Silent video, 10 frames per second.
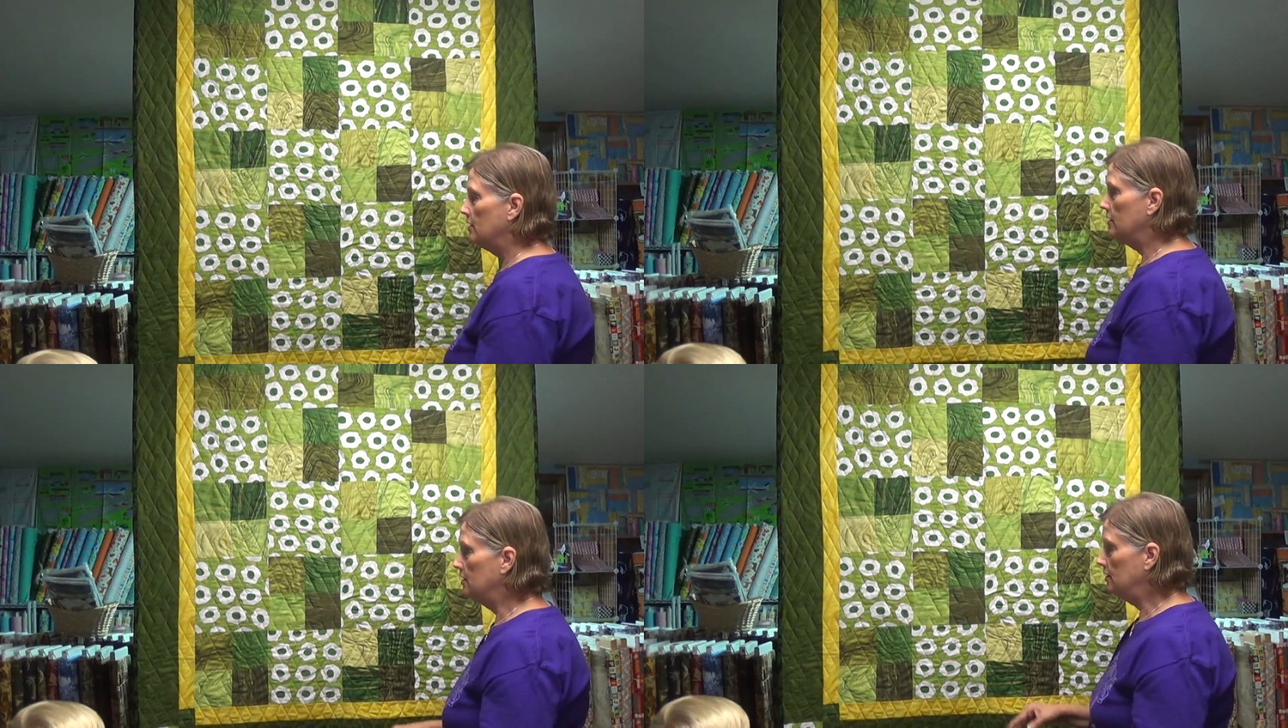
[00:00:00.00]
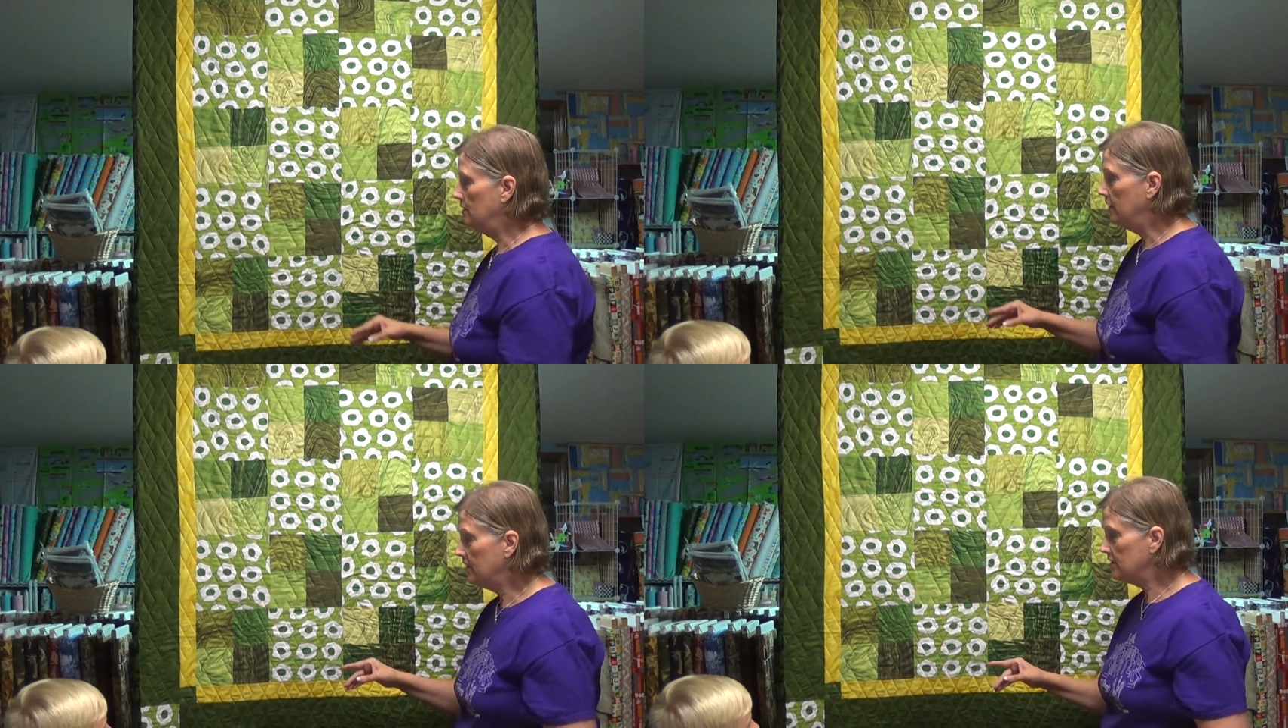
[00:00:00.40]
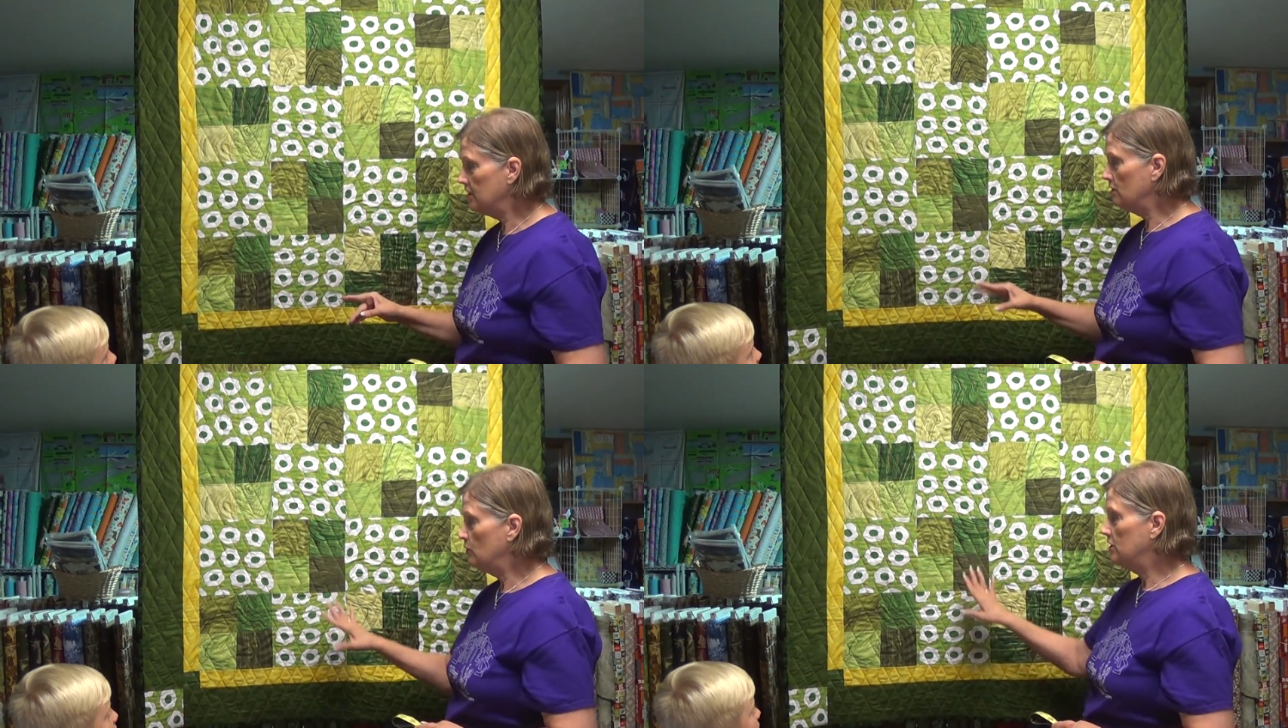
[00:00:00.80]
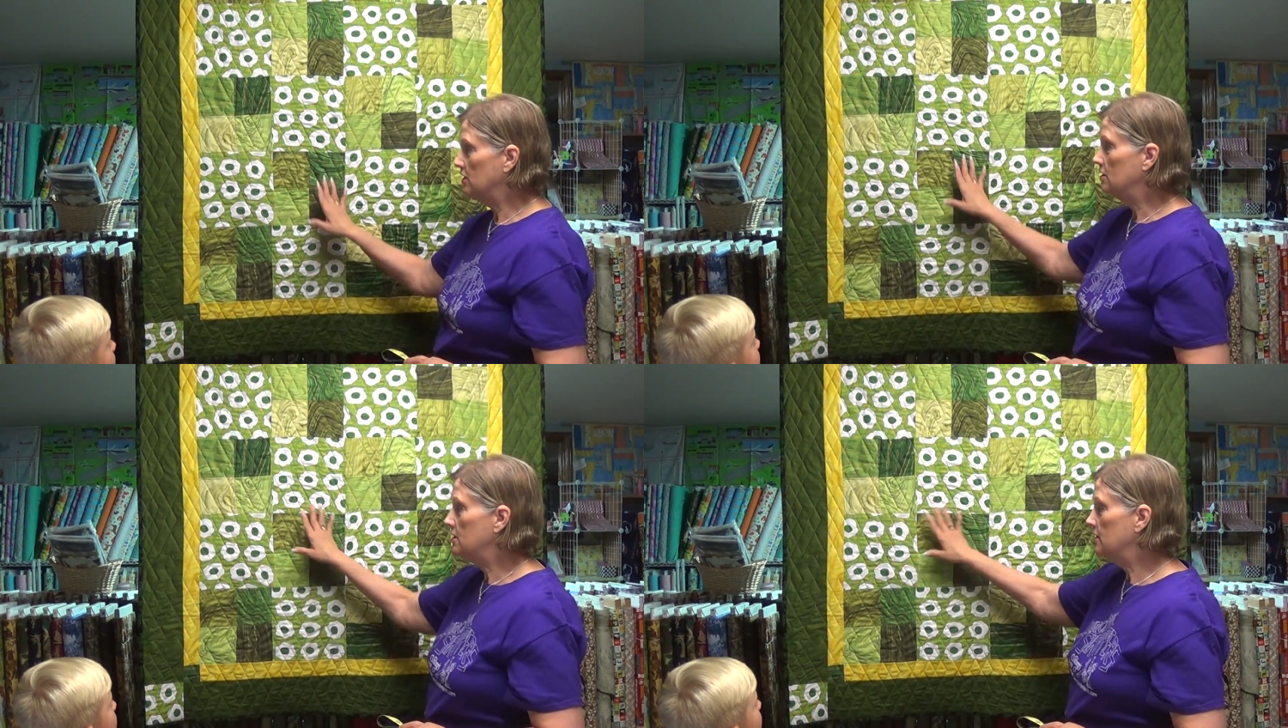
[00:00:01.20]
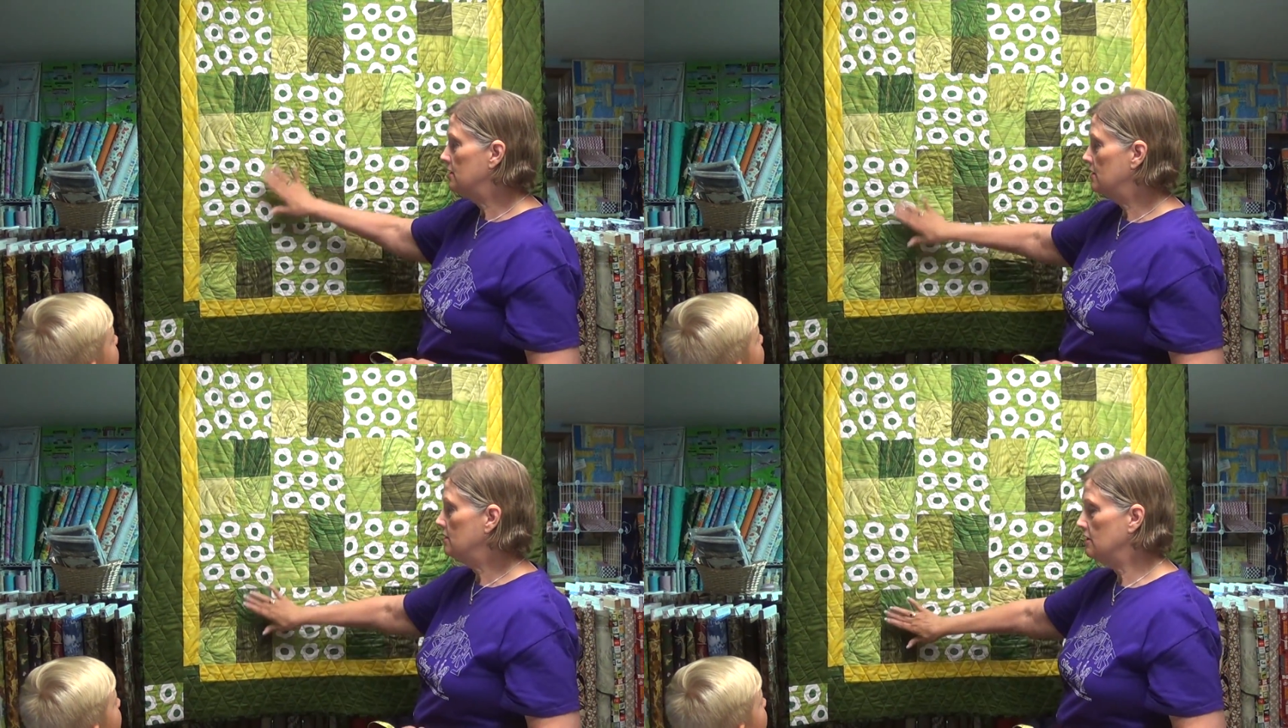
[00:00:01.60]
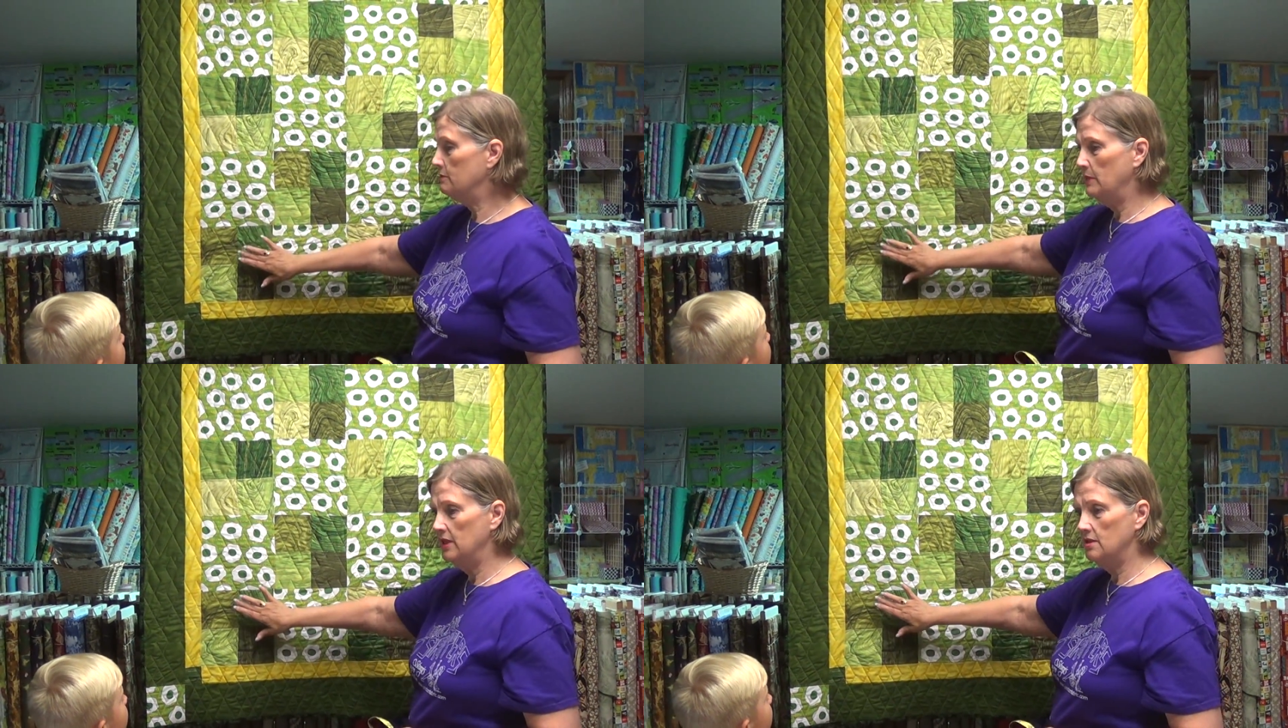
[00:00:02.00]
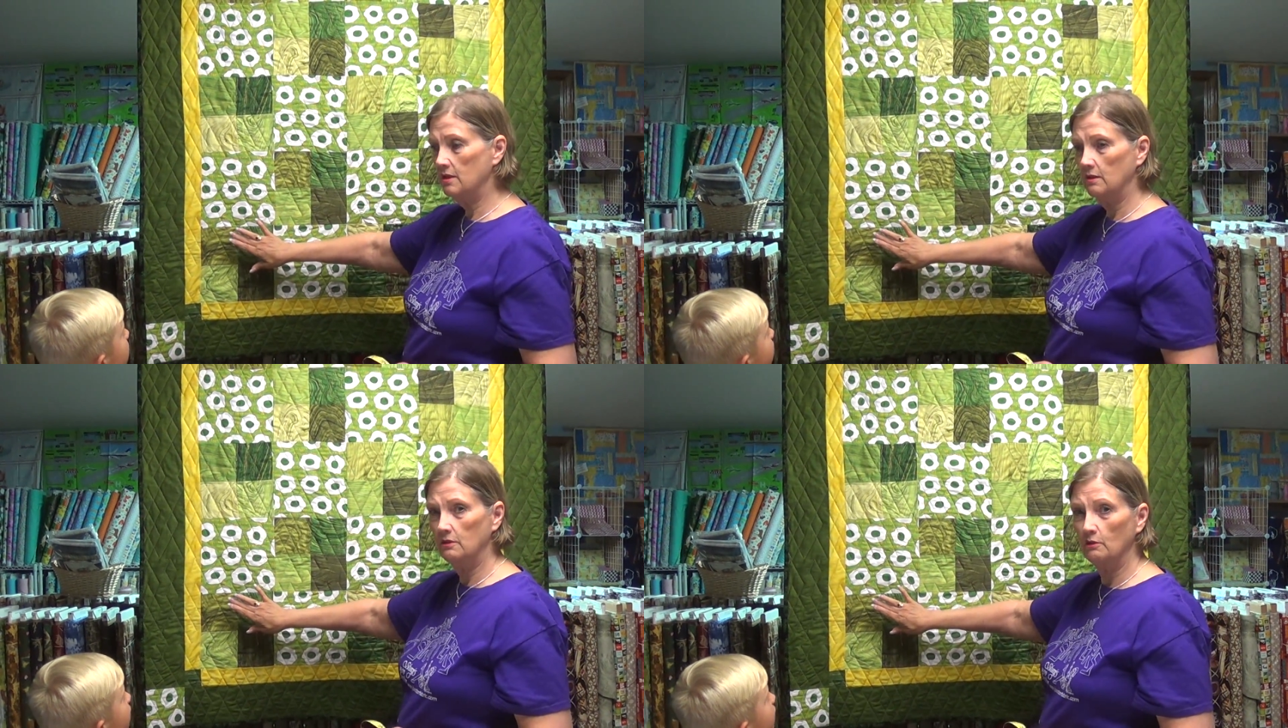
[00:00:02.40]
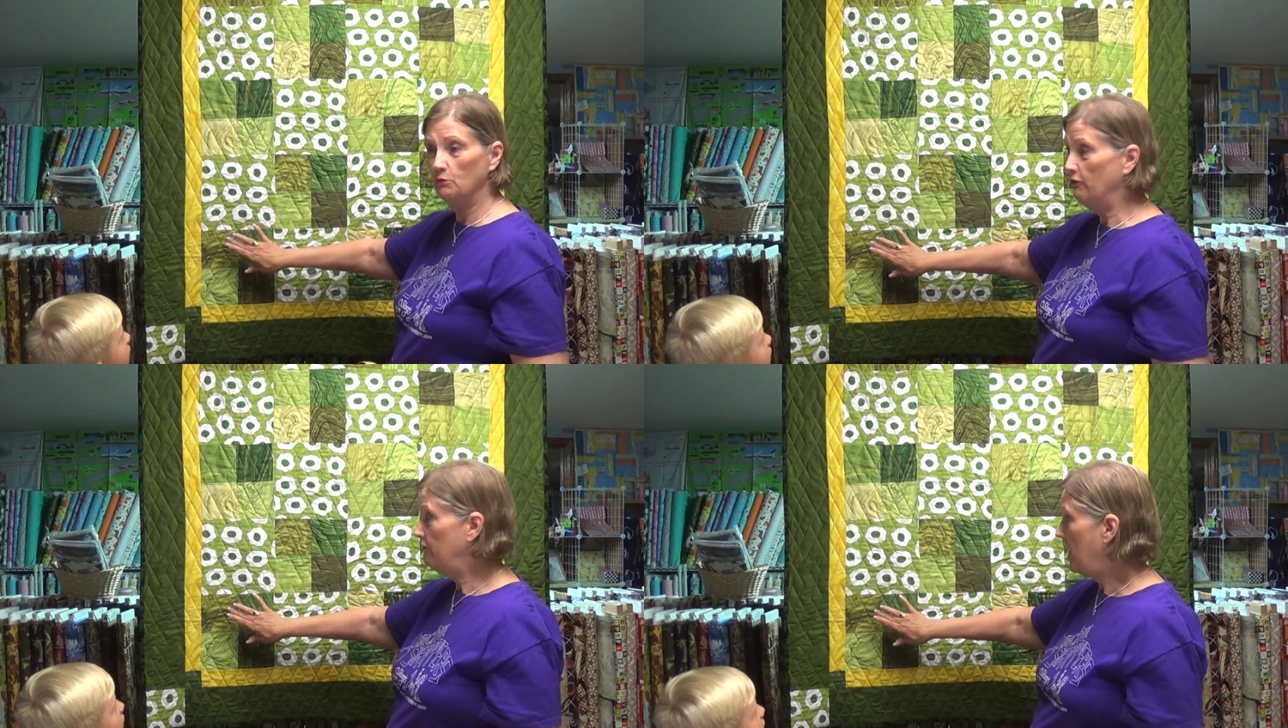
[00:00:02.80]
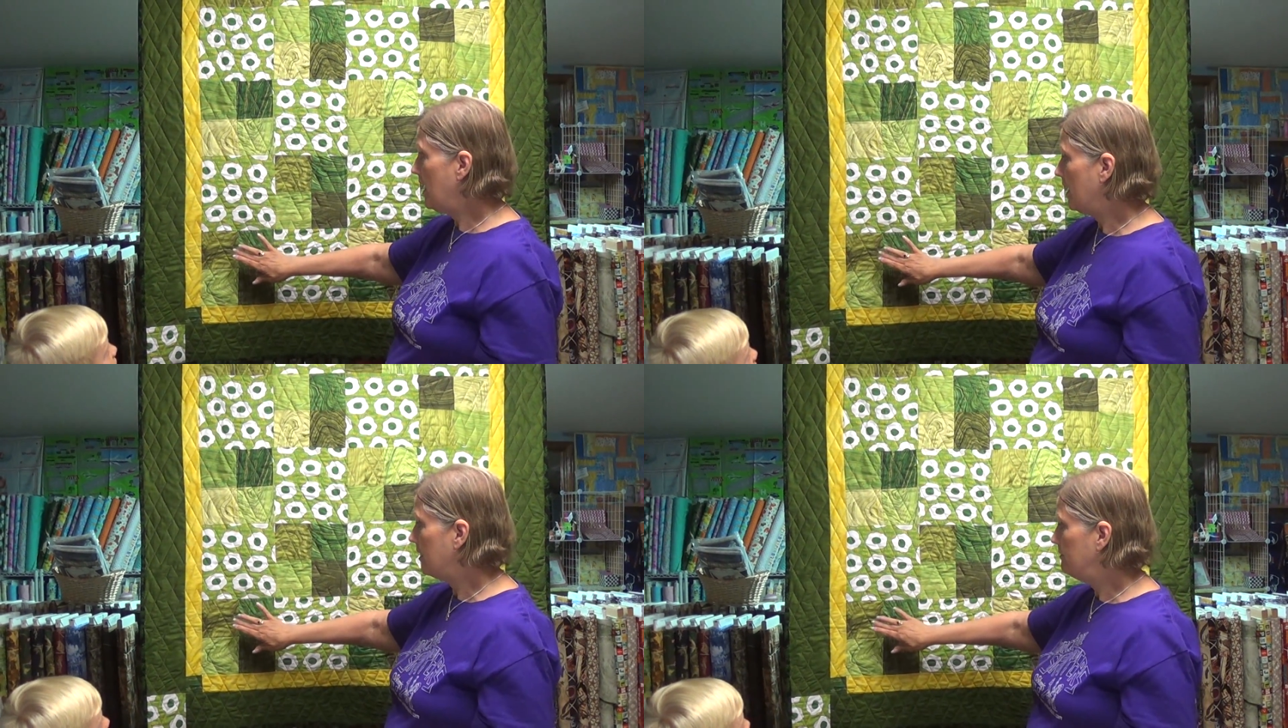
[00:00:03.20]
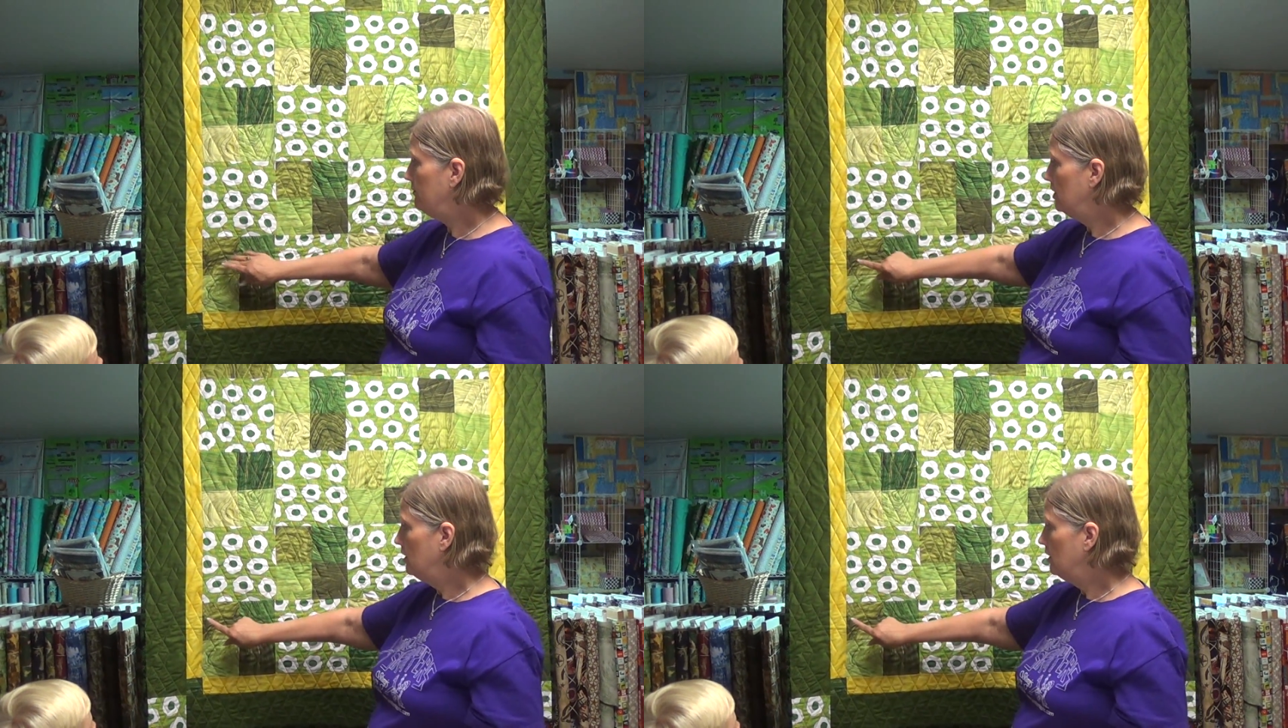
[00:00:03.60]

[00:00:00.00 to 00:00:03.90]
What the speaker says: Then the next thing we did, since this is based on the number 5,